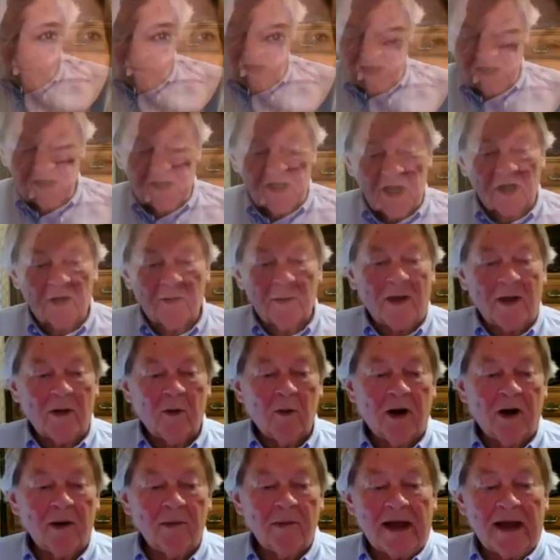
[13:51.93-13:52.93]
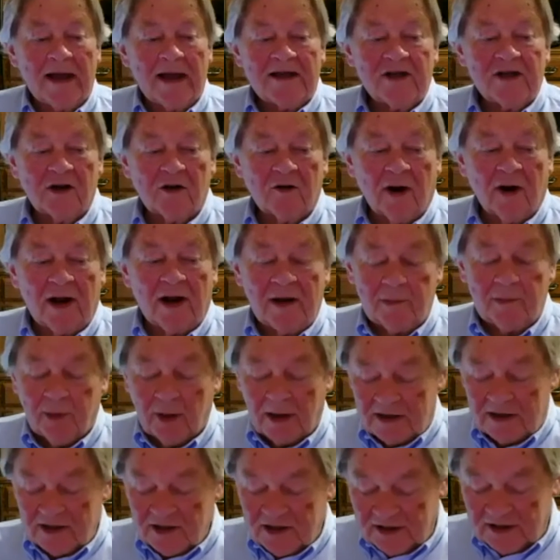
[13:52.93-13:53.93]
Let's talk about what makes a great
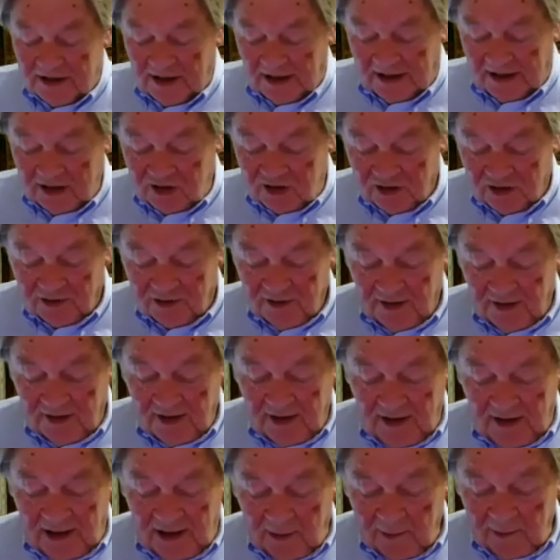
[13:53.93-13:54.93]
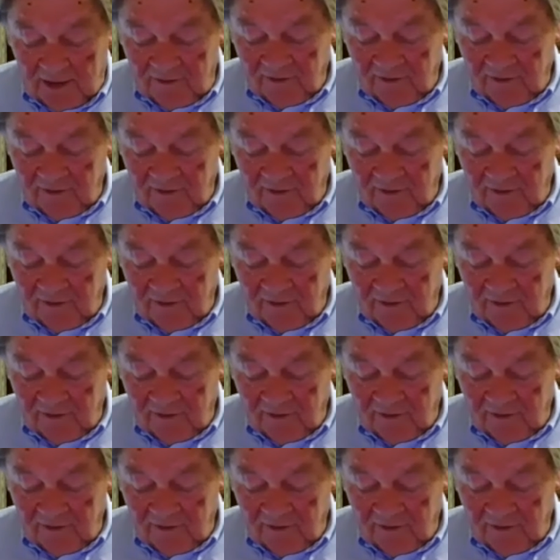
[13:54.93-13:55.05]
presentation, and we've